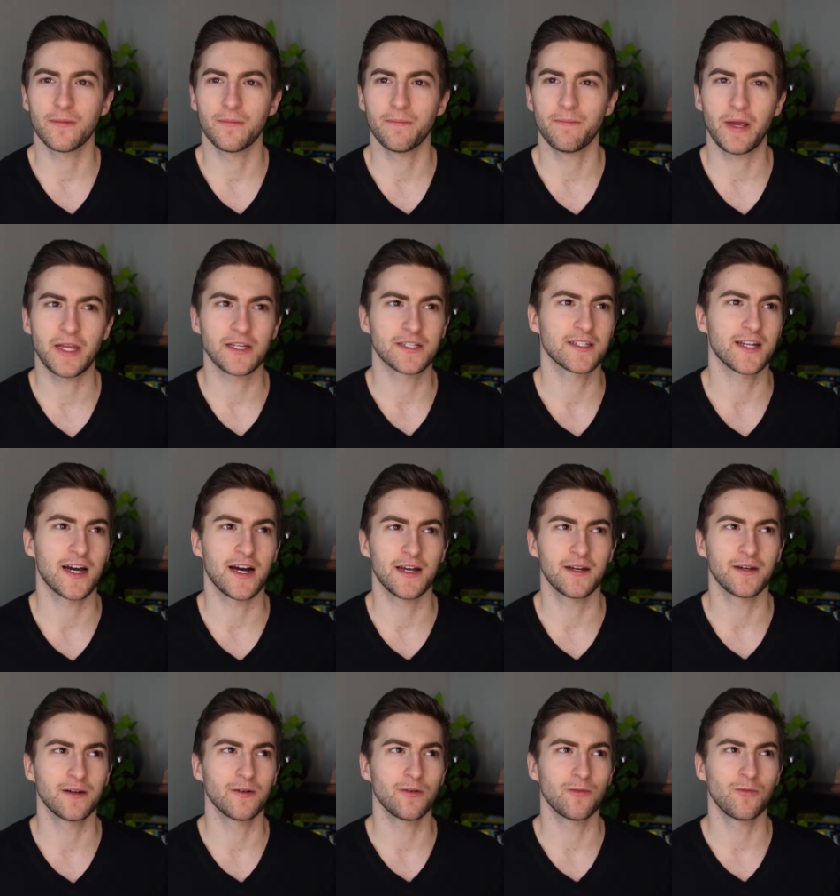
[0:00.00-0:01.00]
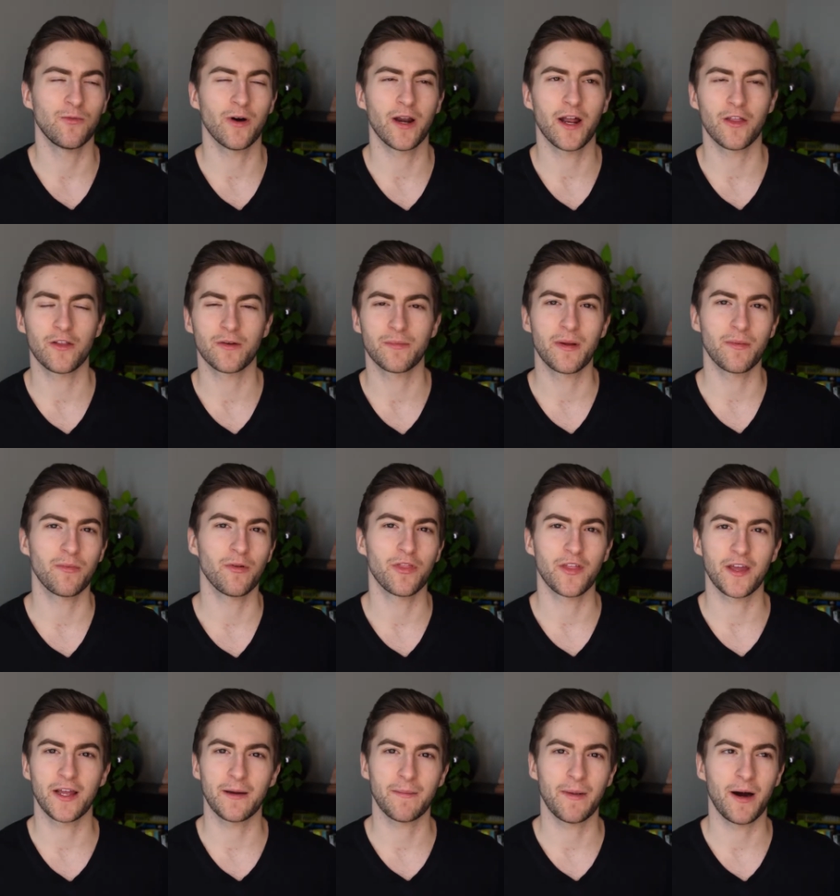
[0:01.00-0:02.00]
based on what other people
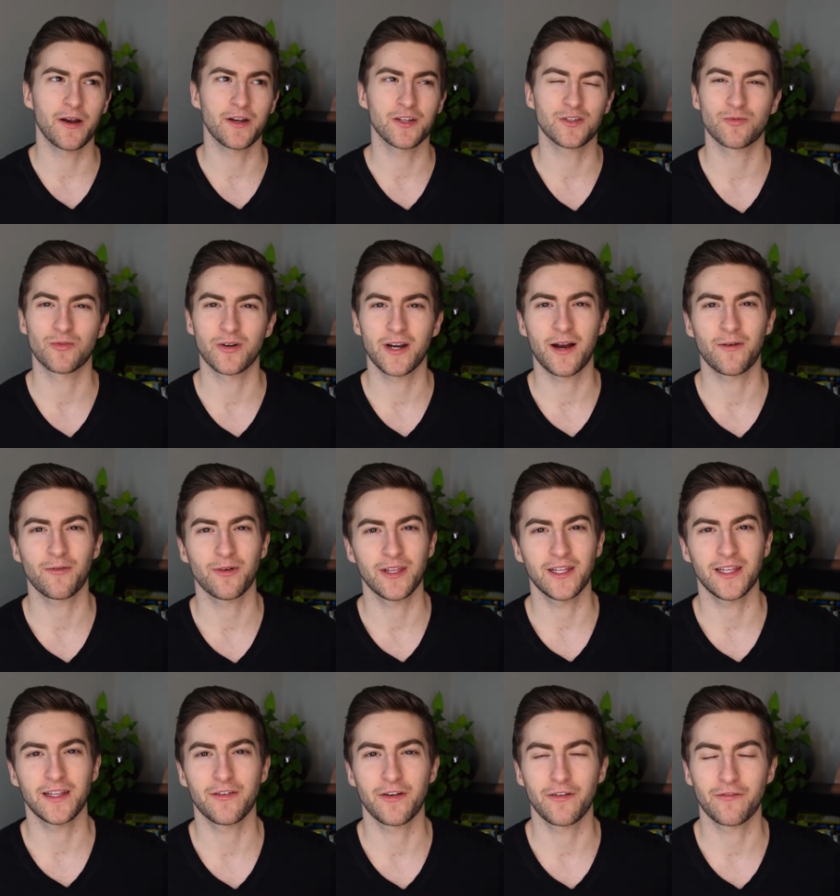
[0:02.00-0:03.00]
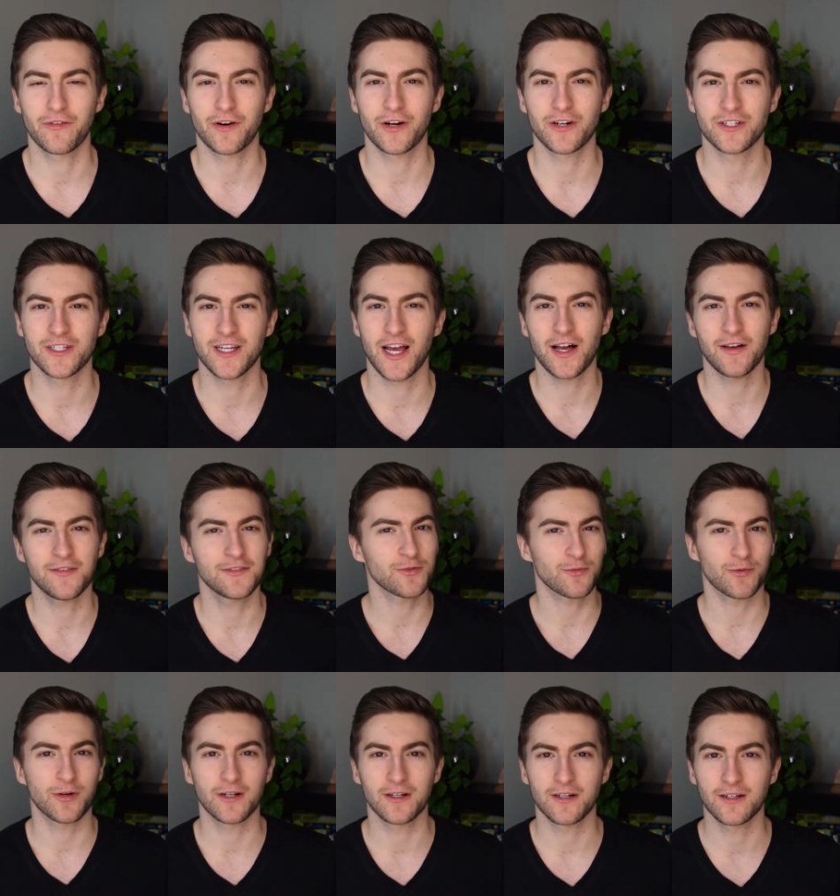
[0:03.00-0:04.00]
think about us, we're not really living for ourselves,
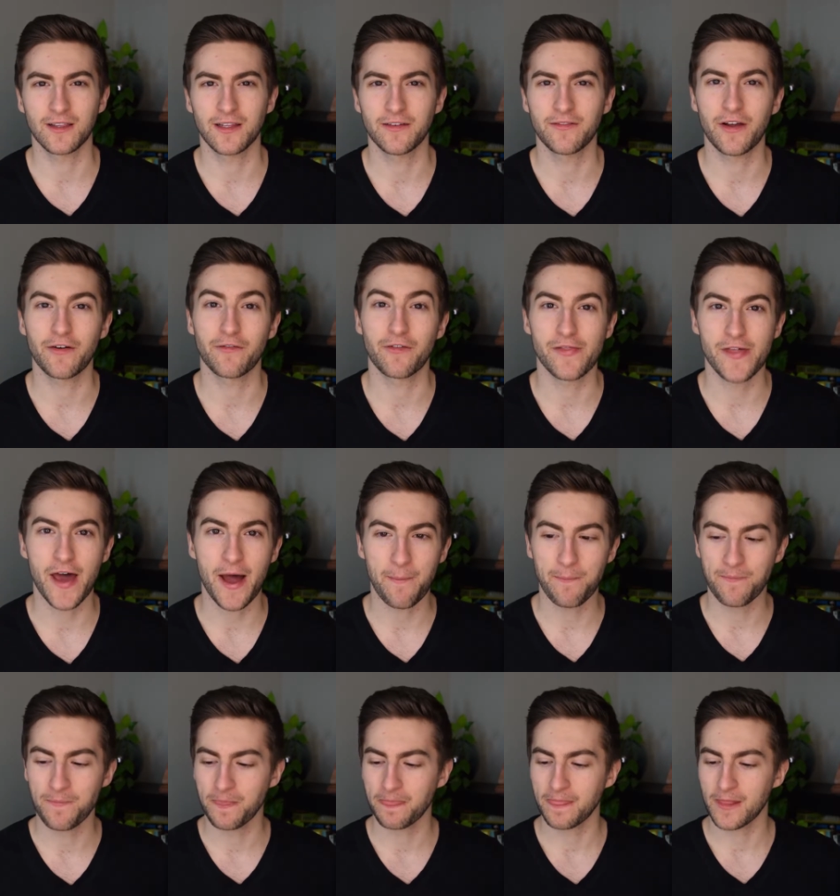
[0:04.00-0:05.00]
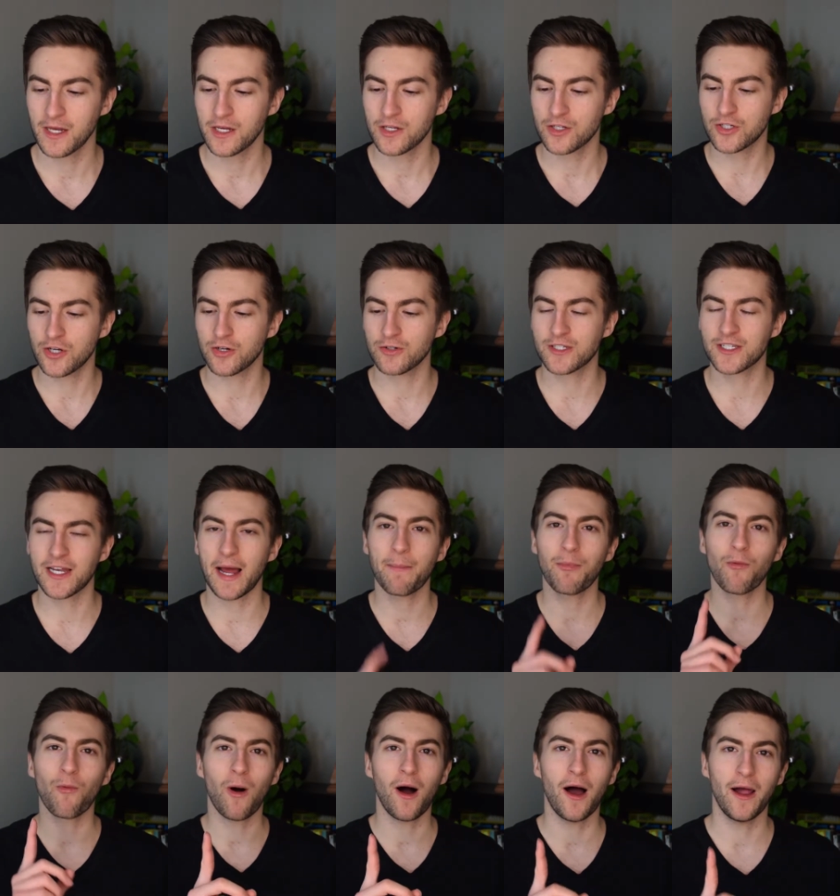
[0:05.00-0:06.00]
we're living for them. So step
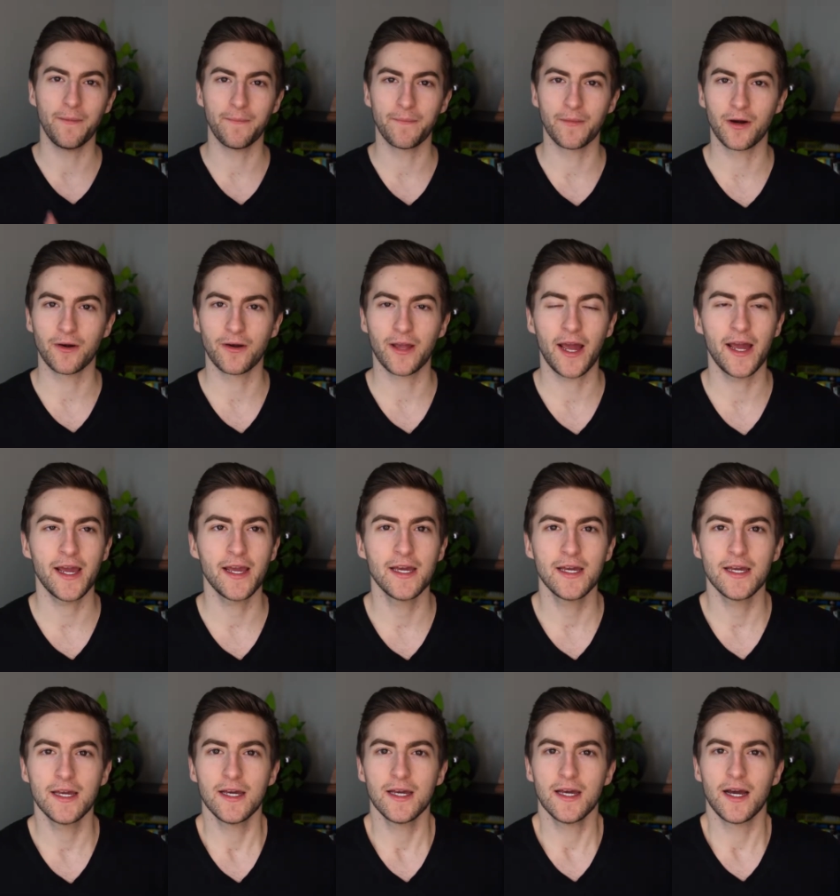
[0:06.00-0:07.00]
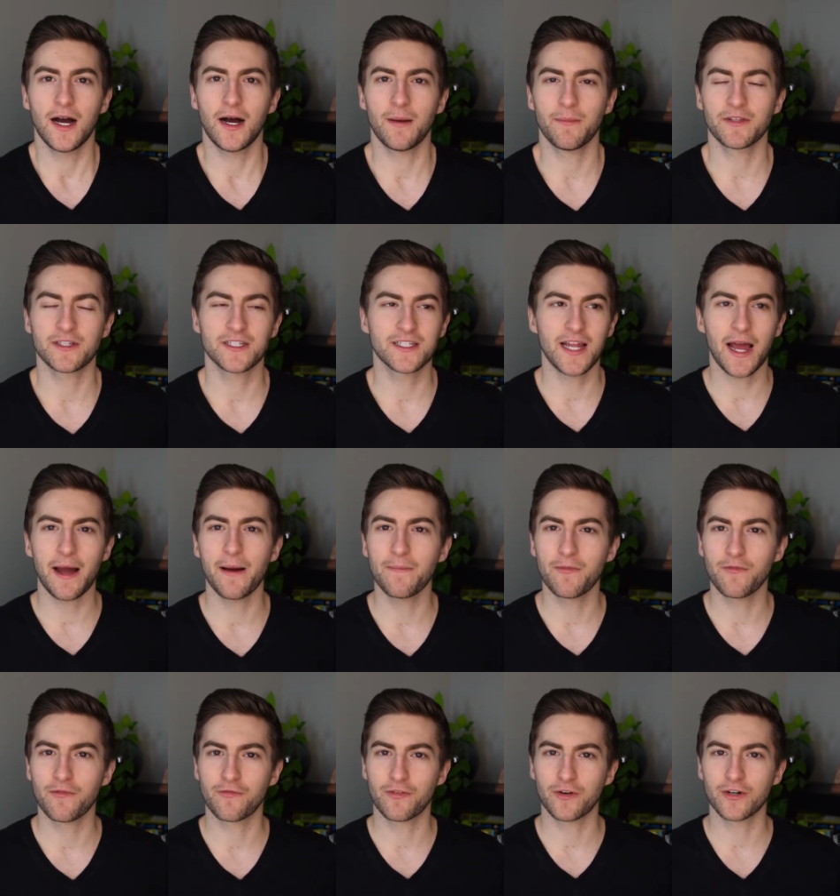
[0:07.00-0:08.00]
one, okay? Um, the step,
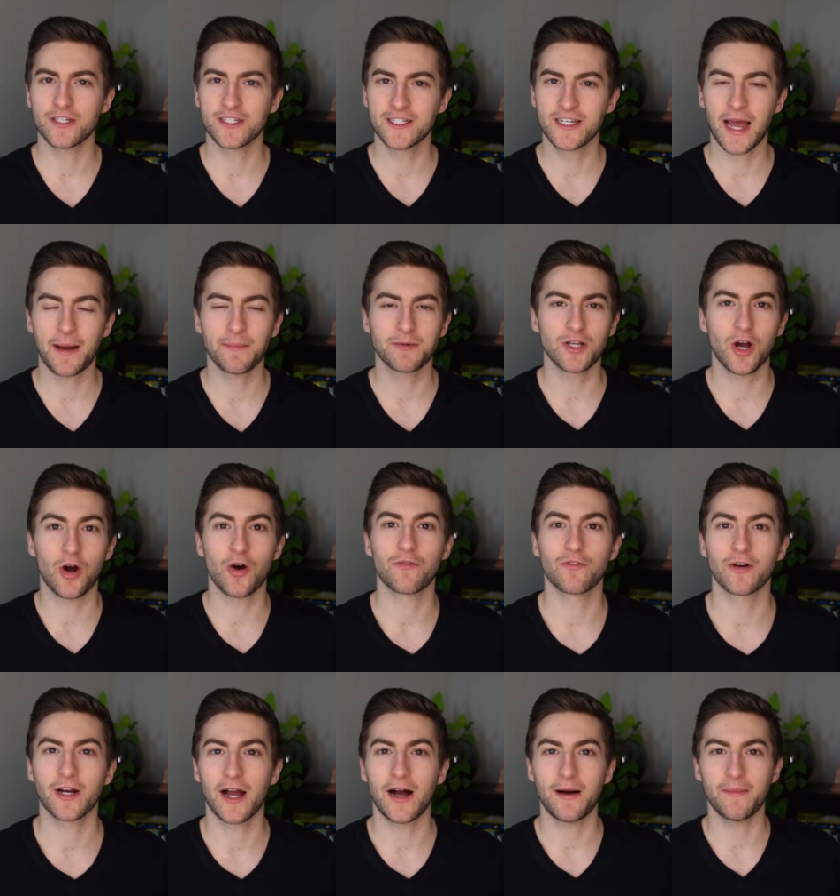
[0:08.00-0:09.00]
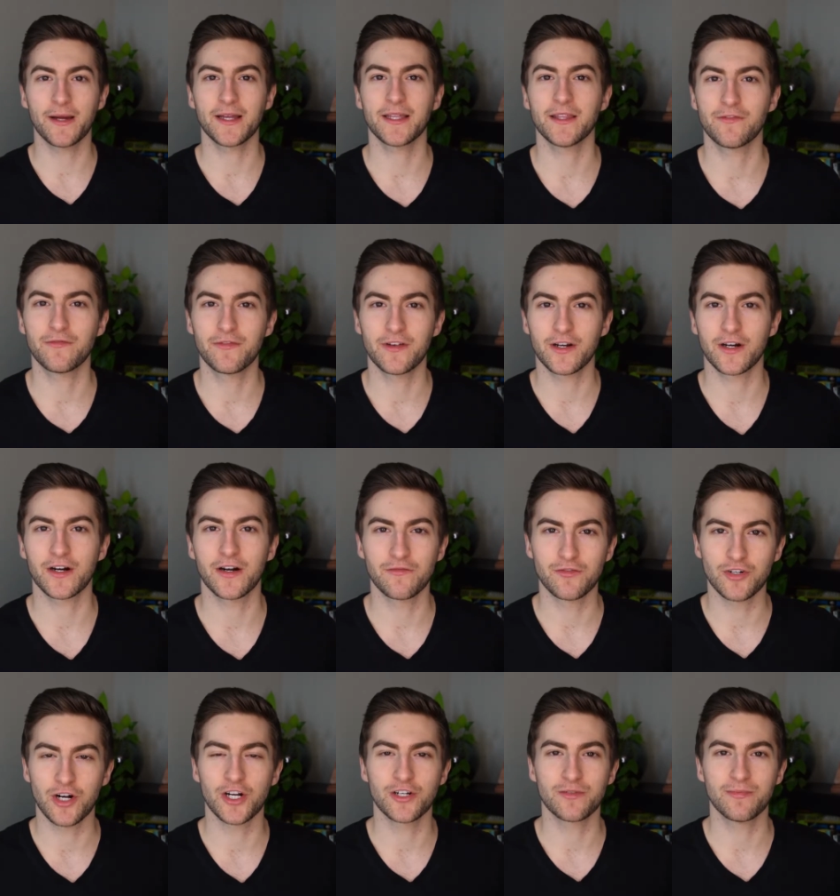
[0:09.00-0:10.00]
the first step to overcoming the fear of
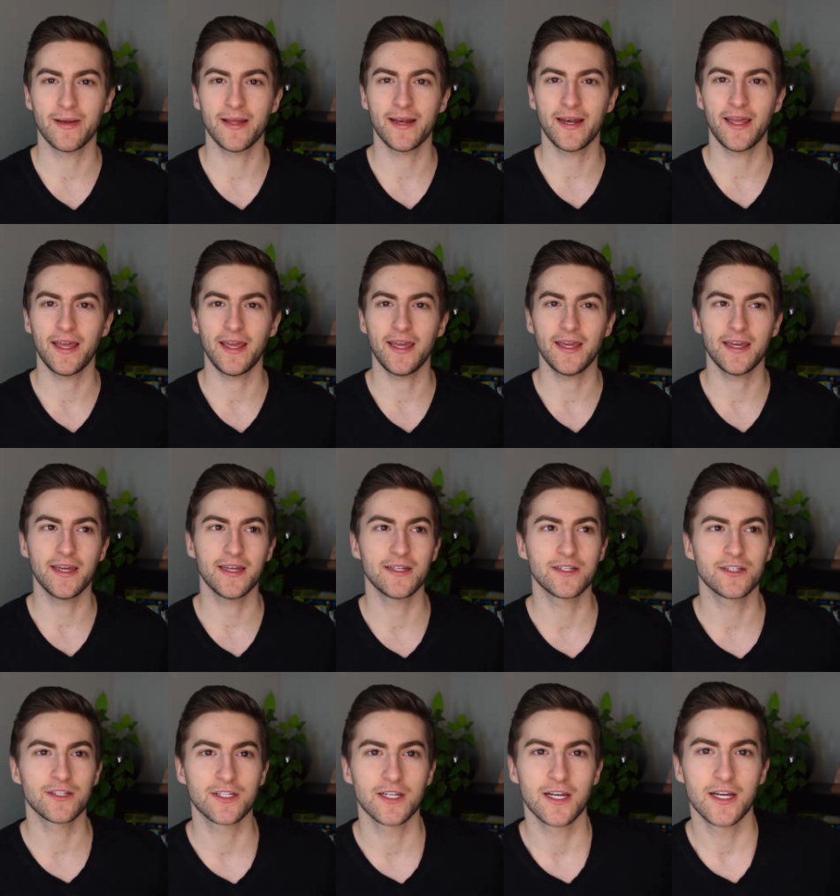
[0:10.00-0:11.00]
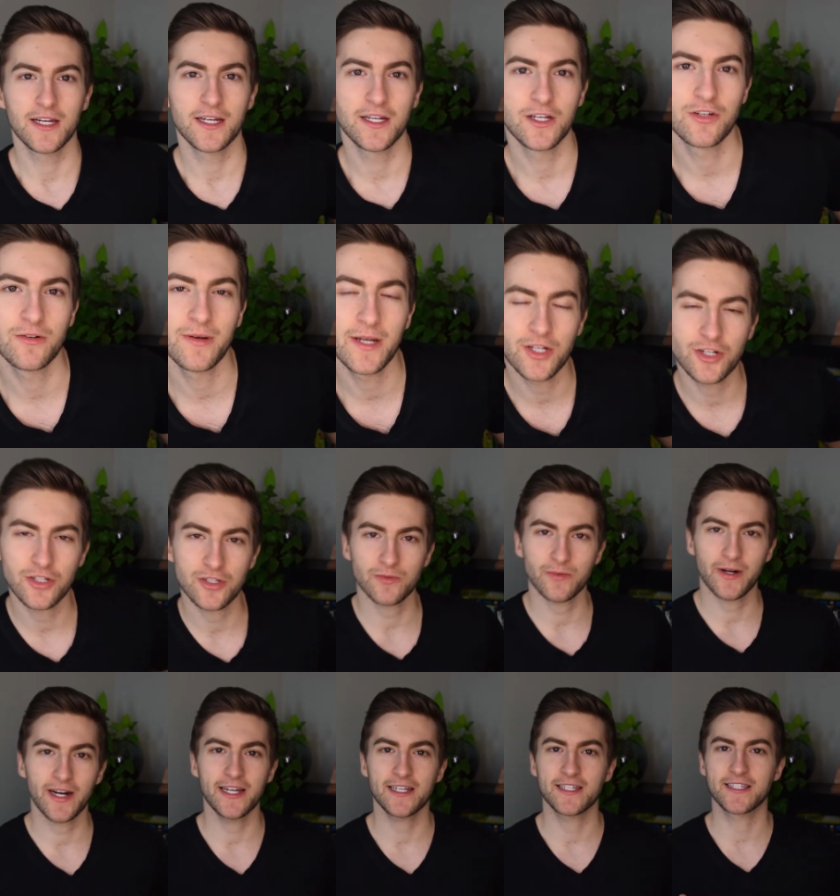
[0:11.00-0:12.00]
judgment is doing just
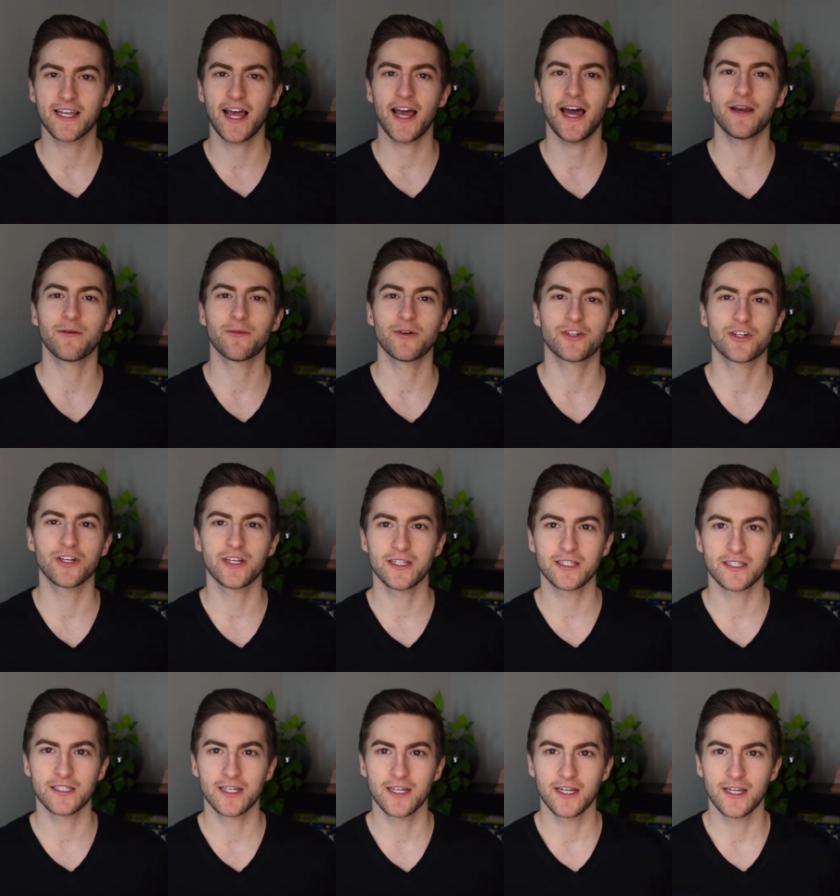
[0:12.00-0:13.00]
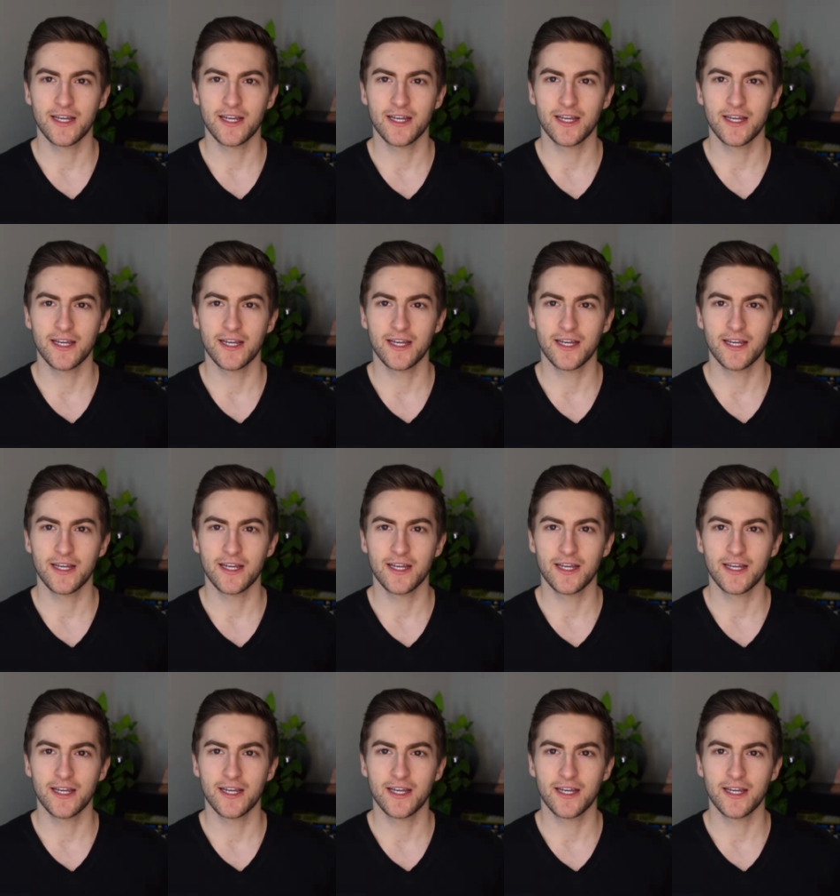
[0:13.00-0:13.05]
what I said, which is